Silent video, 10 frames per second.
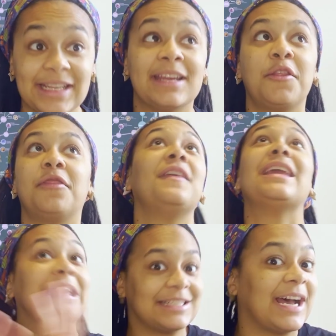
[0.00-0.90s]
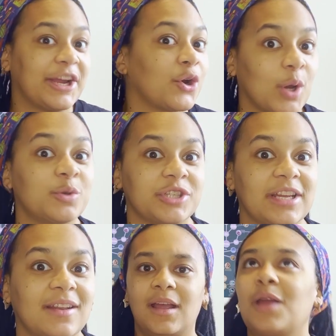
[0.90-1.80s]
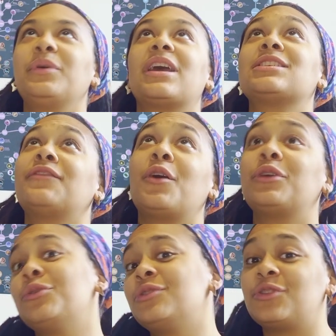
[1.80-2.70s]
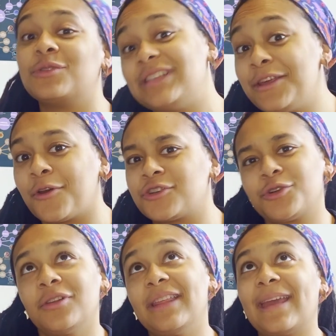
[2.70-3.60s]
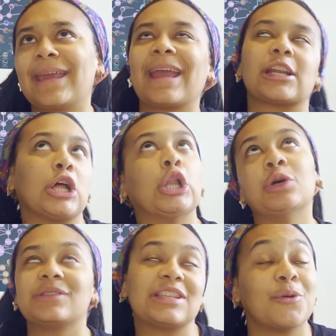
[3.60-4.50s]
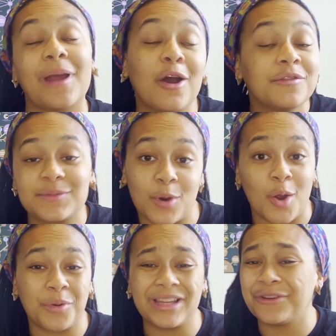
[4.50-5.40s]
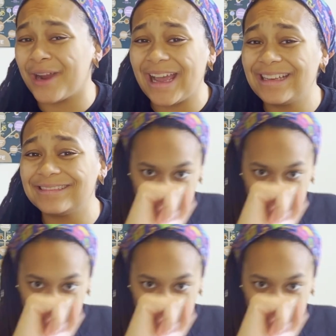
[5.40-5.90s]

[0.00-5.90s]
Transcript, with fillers: in the entire ocean. And because of how huge those teeth are, surely they can't close their mouths properly, right?